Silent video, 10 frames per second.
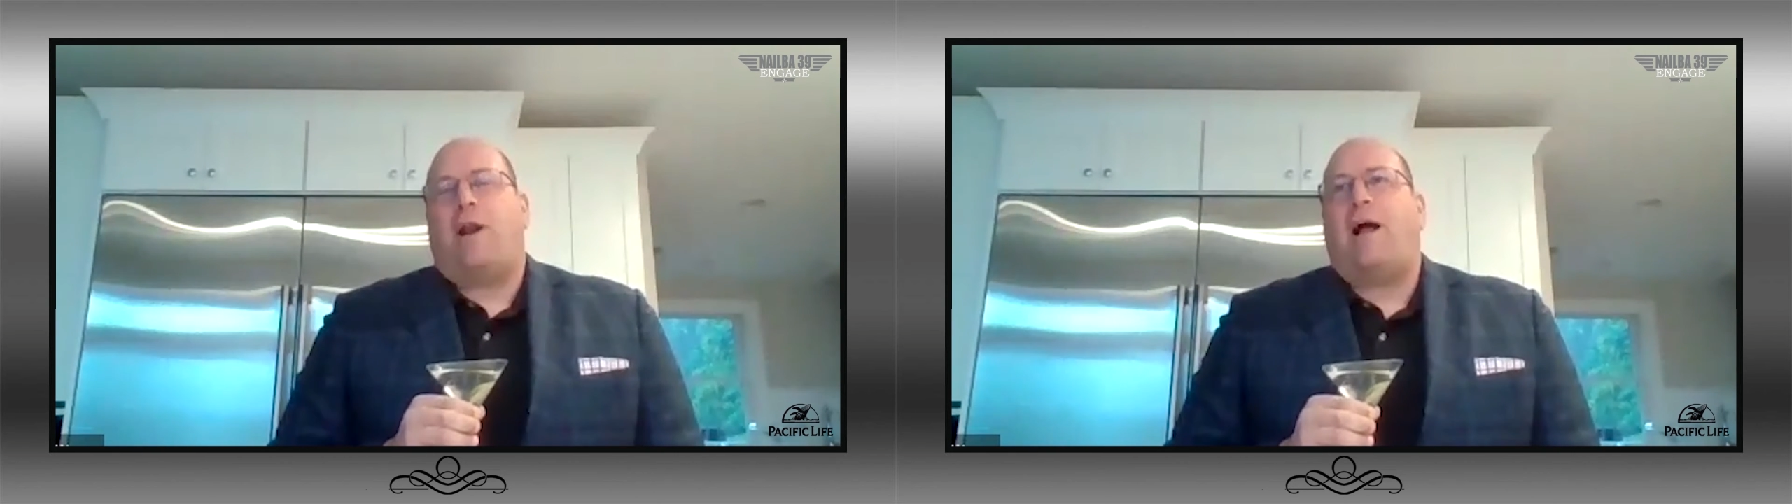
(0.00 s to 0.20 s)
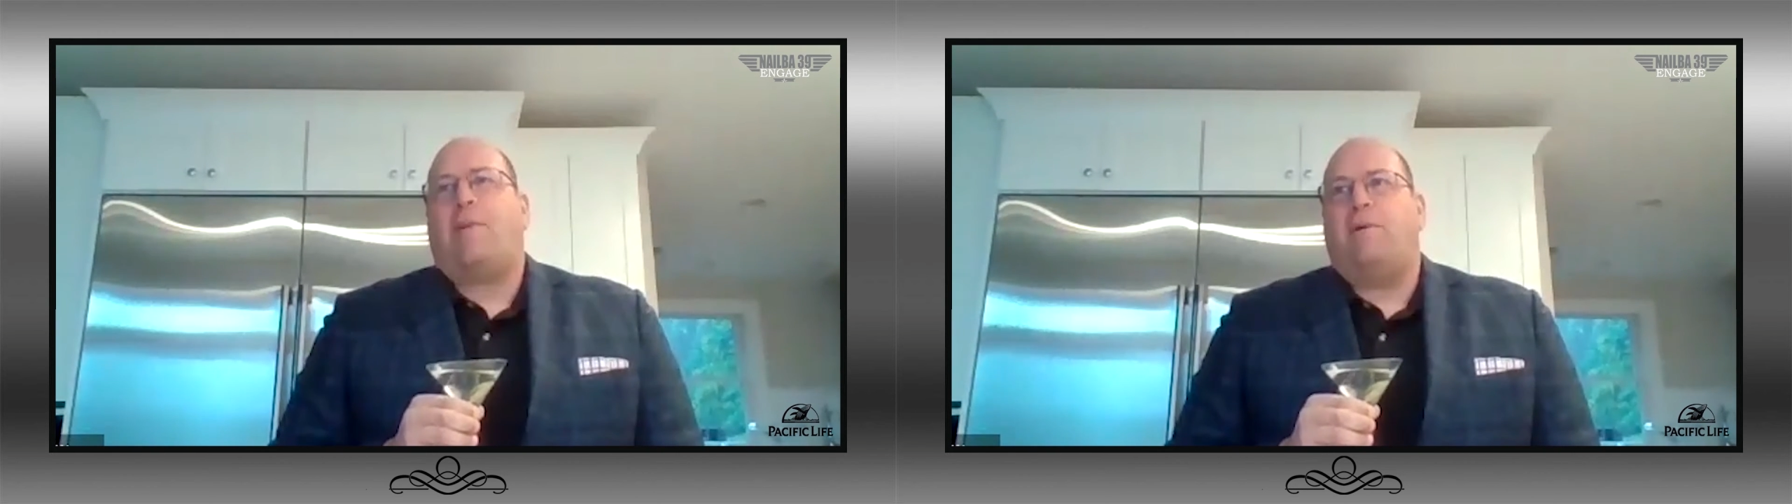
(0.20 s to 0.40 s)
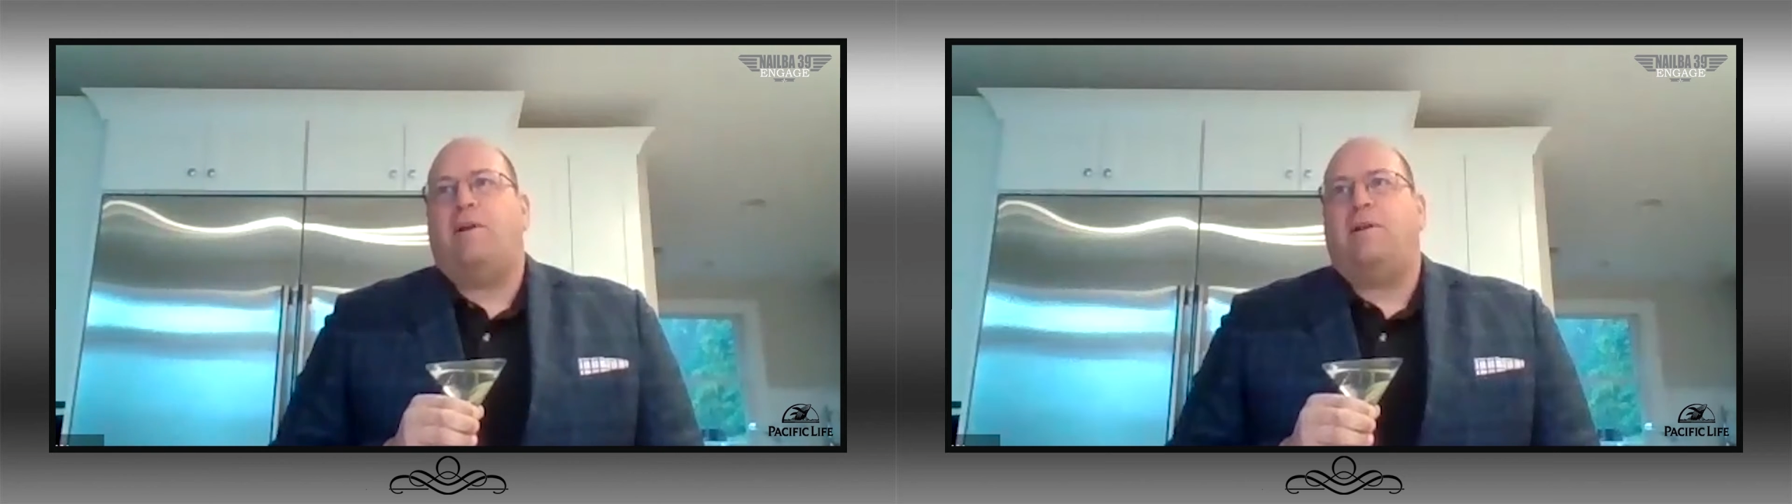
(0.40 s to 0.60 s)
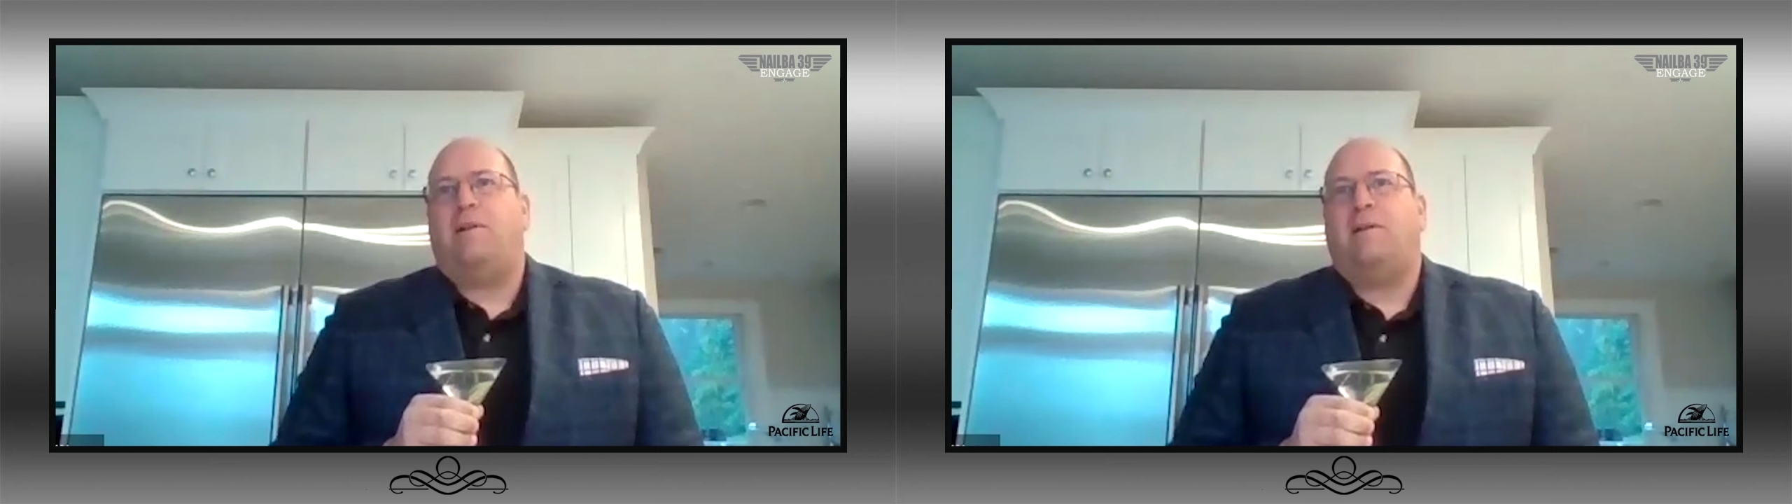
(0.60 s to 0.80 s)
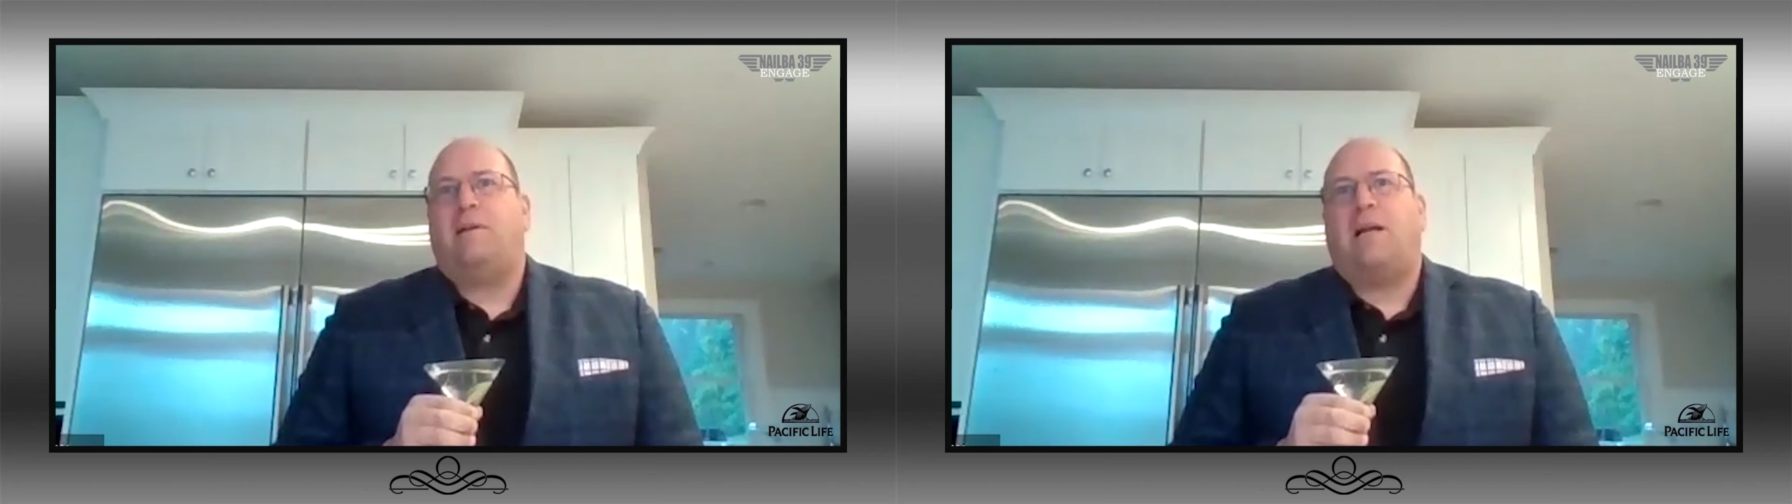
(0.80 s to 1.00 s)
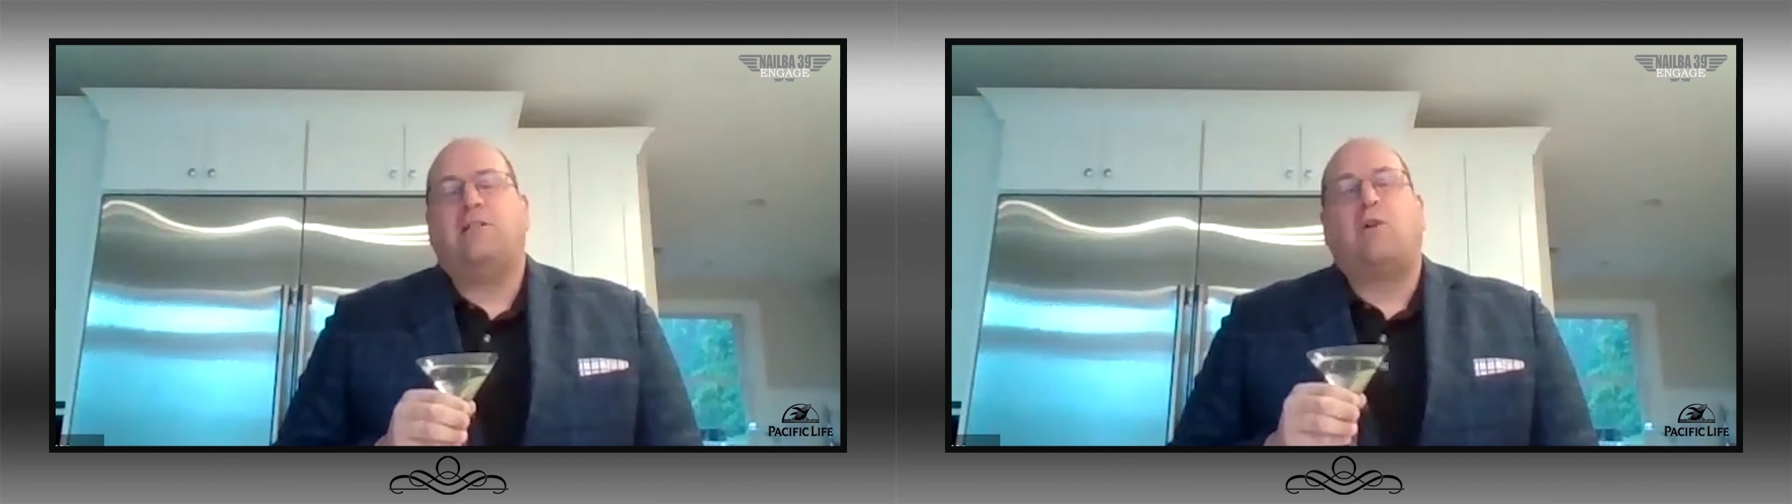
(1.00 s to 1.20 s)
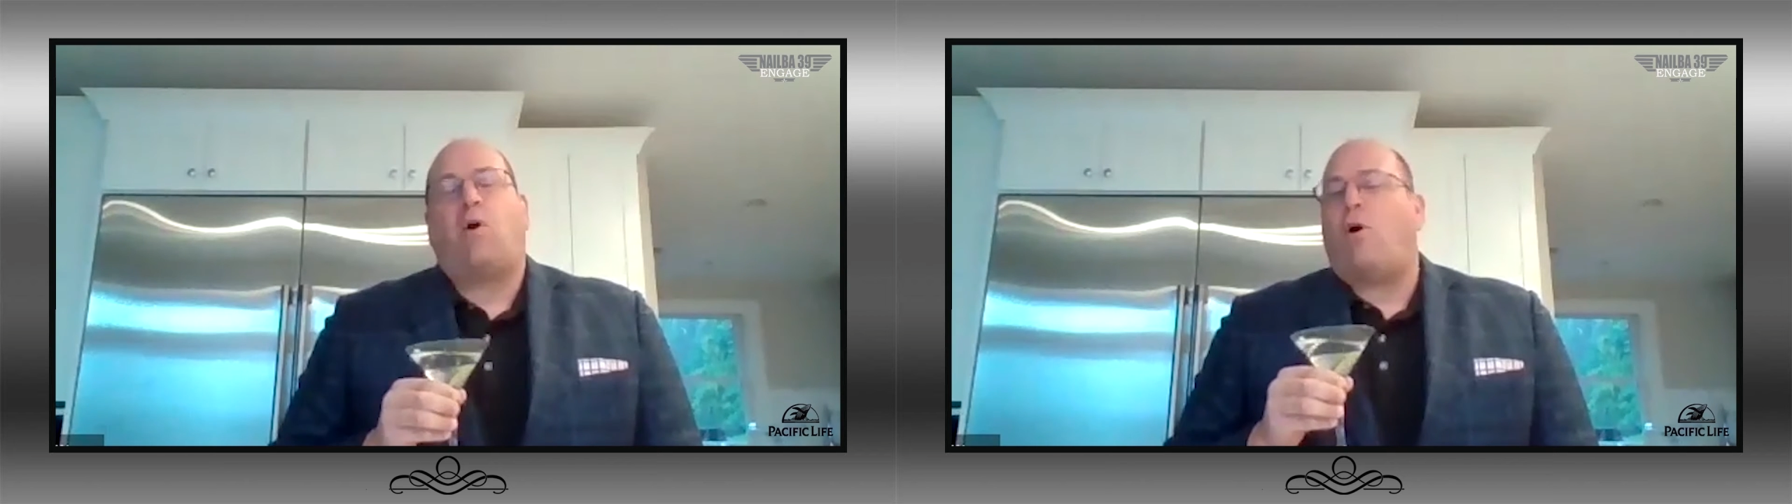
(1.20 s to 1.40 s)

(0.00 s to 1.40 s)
what happened, as